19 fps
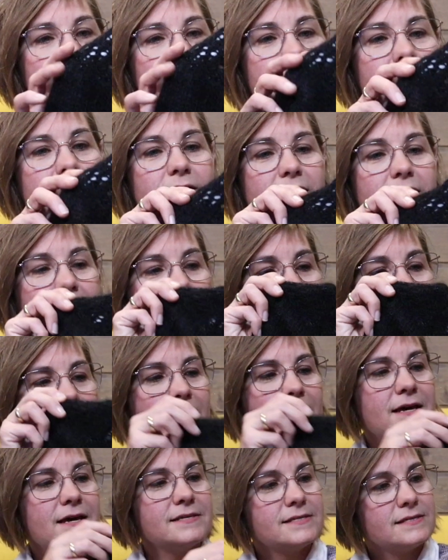It
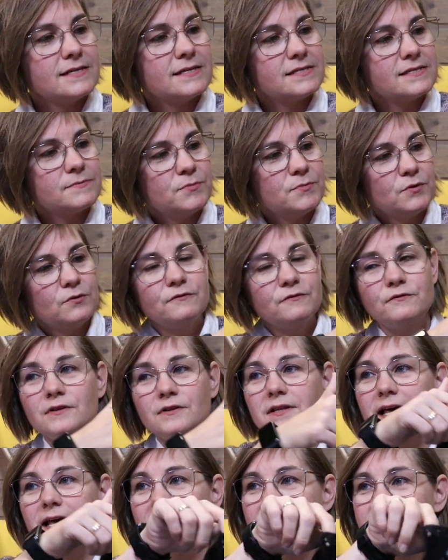has this beautiful
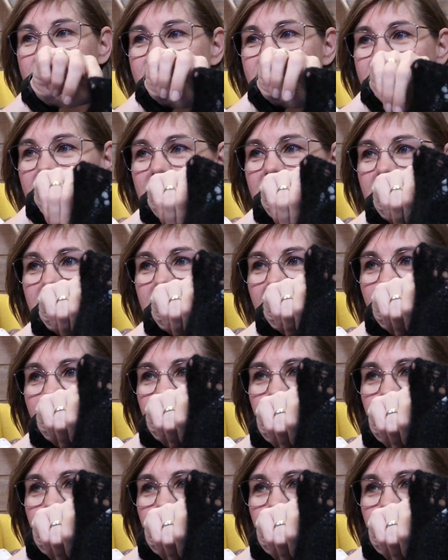lace in the neck,